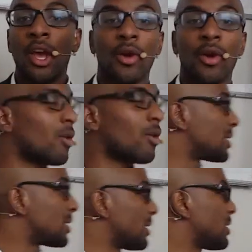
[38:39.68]
great
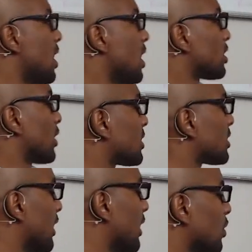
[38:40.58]
questions. So here's
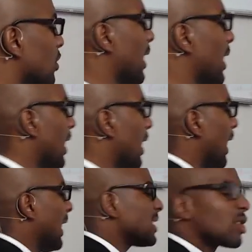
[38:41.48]
a way.
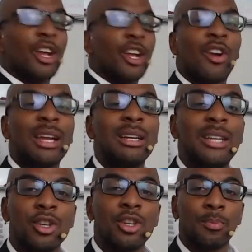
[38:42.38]
He's going to create a
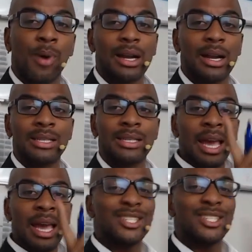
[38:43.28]
digital product.
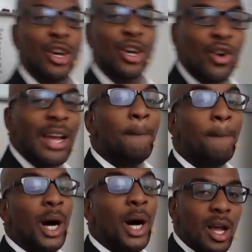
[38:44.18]
He's going to create a
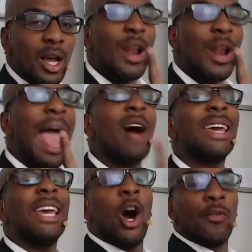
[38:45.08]
book on how
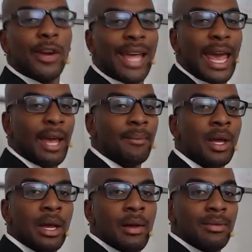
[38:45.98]
he overcame
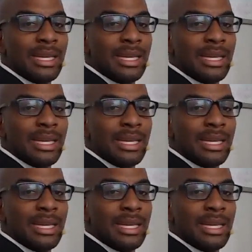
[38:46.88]
this